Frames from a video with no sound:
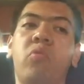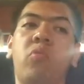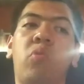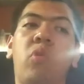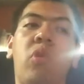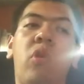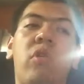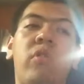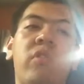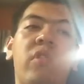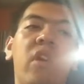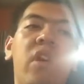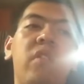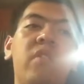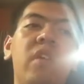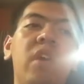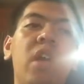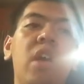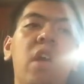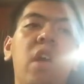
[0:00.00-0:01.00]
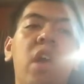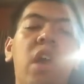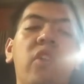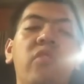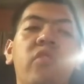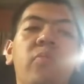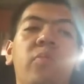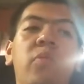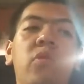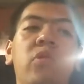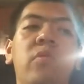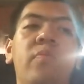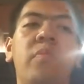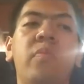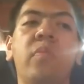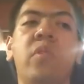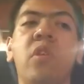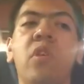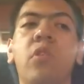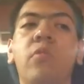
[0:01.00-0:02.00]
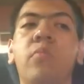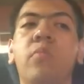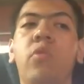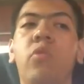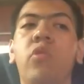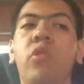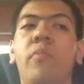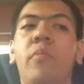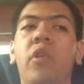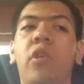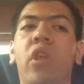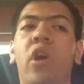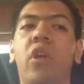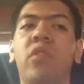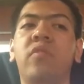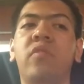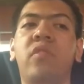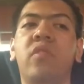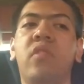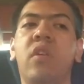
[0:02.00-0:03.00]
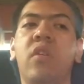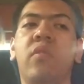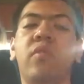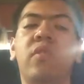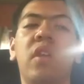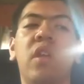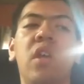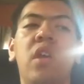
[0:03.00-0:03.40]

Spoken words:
where that has put them a lot to that